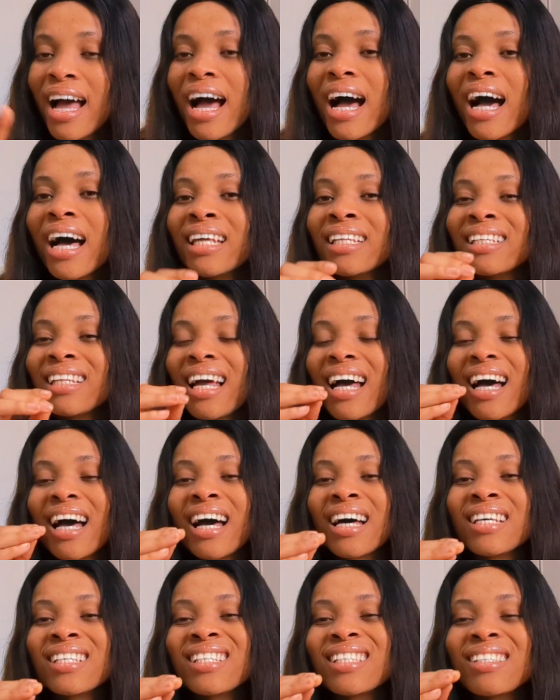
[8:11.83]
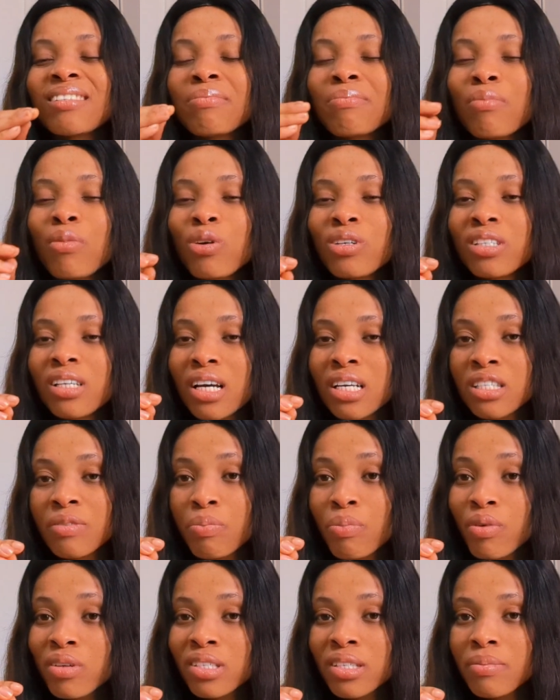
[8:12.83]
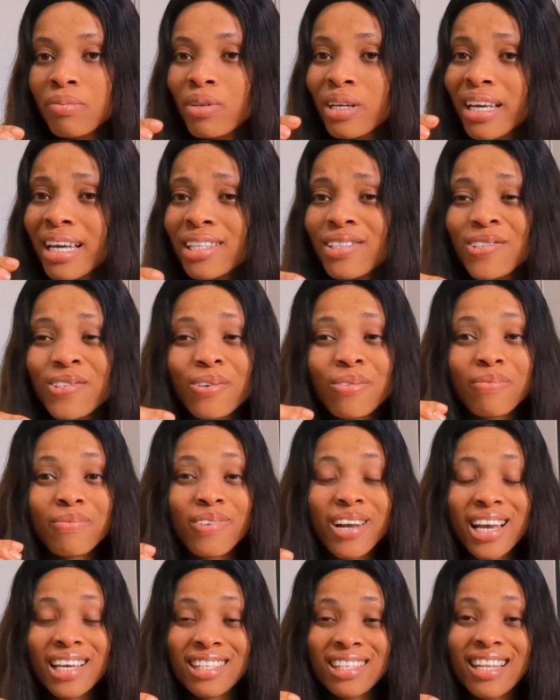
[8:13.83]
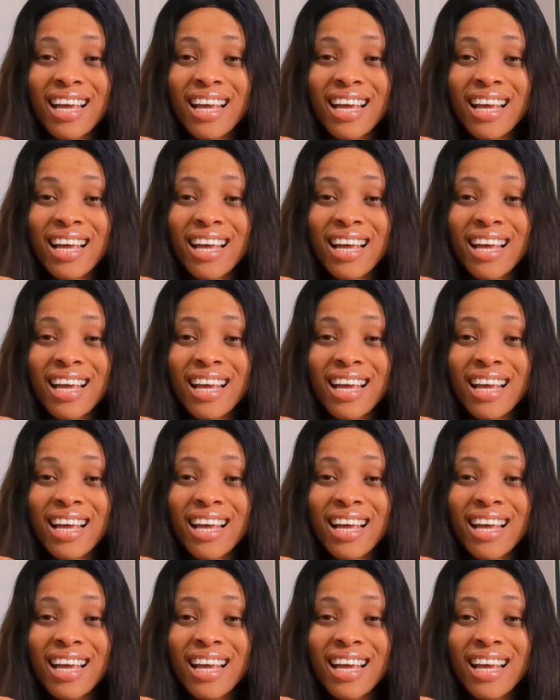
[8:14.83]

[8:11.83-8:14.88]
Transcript: and as much as possible, get some rest.